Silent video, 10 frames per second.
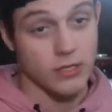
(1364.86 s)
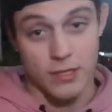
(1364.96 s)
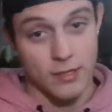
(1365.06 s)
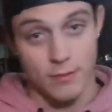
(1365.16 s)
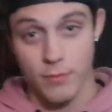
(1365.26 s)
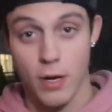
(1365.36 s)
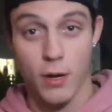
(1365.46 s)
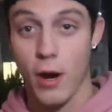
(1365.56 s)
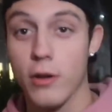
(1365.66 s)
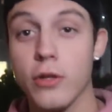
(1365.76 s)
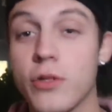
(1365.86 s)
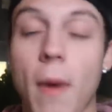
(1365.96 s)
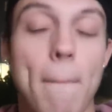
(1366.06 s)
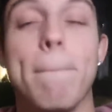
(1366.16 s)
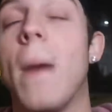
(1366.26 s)
Yeah, luckily, dude. I would lose
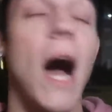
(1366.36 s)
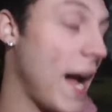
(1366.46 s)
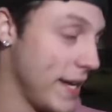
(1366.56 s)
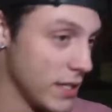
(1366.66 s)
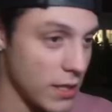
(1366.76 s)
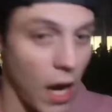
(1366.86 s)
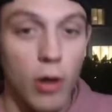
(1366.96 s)
my mind. Holy